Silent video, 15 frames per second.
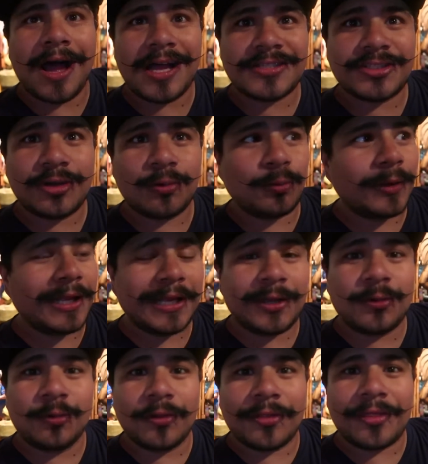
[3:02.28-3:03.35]
Also, really
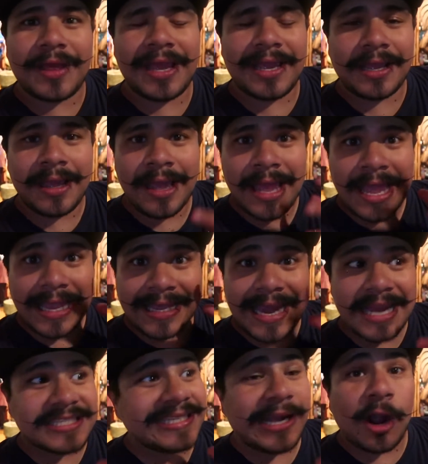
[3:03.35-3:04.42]
cool thing,
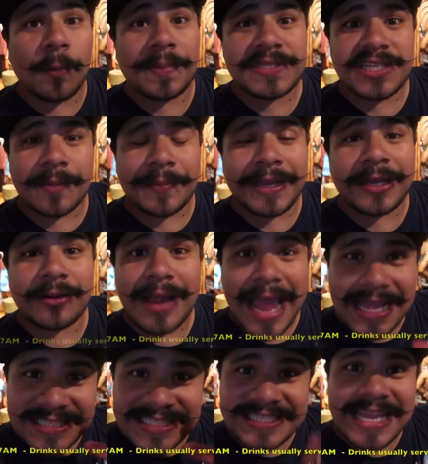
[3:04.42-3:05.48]
it actually opens up here
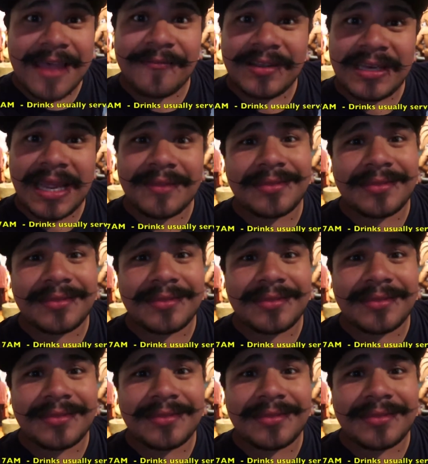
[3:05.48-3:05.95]
at seven,